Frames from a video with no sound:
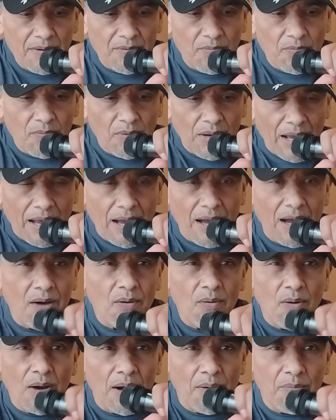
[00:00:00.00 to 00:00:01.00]

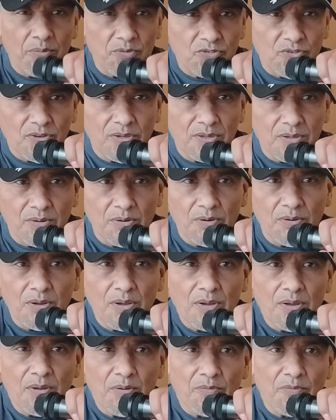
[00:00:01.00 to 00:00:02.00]
how I was going to
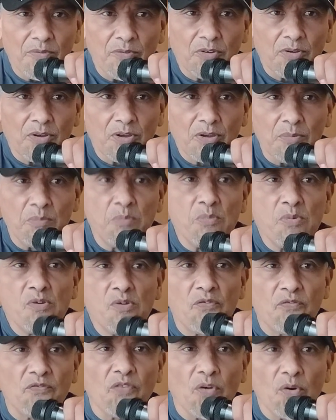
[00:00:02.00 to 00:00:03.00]

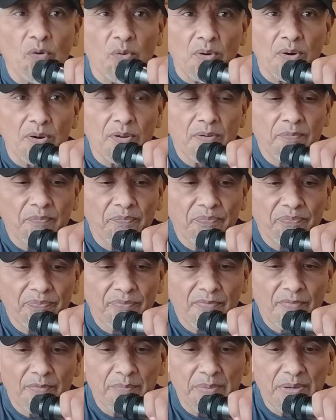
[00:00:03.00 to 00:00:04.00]
move forward,
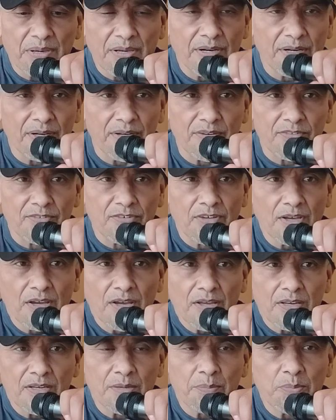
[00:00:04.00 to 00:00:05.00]
because
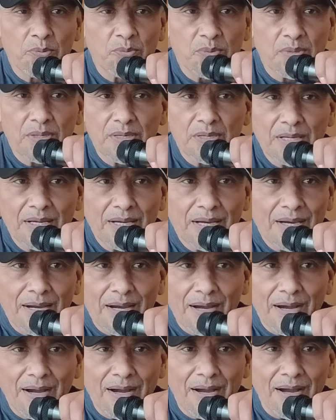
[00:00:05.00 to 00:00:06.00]
number one,
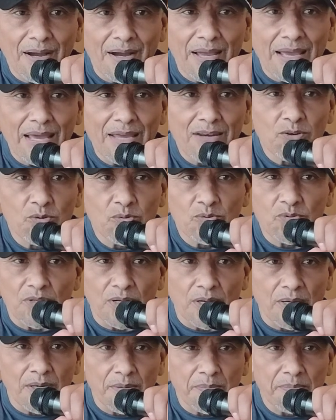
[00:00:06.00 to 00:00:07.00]
I had no
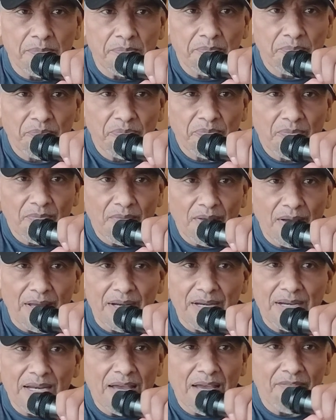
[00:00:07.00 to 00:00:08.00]
job, I
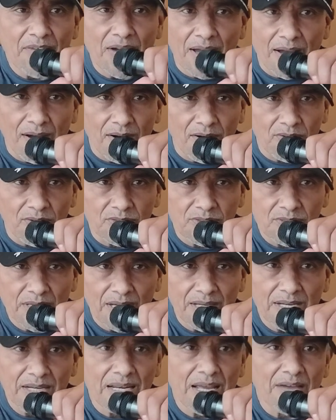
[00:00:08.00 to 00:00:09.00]
didn't have a house,
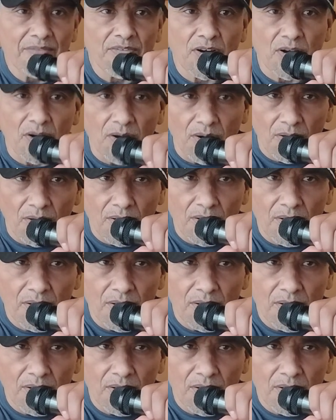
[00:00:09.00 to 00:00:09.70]
I didn't have a car,